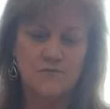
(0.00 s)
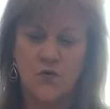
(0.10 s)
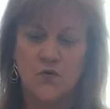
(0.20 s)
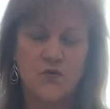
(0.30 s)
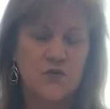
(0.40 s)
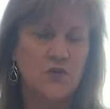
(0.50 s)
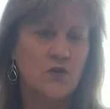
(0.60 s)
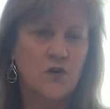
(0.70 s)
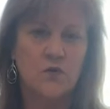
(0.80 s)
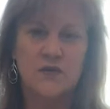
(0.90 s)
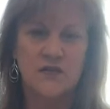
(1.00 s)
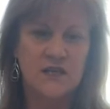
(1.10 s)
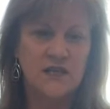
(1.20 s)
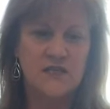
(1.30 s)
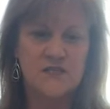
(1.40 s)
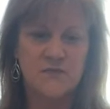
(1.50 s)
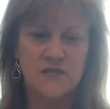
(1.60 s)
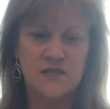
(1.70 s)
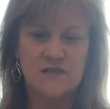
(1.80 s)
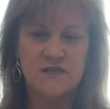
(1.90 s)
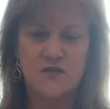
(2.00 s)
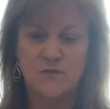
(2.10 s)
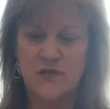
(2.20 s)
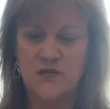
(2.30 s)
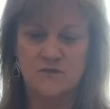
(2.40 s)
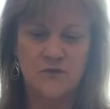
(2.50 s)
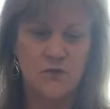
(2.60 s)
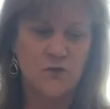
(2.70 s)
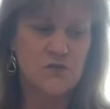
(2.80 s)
or you can go and get some things that are meaningful.